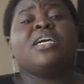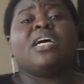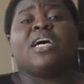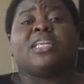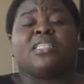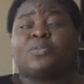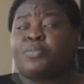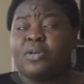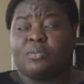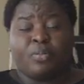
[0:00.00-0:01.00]
and it's
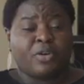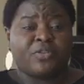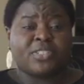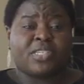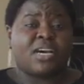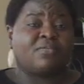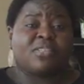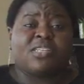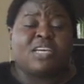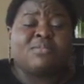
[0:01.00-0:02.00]
perfect to have
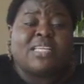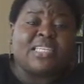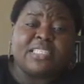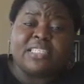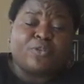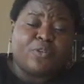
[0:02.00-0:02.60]
in times like these,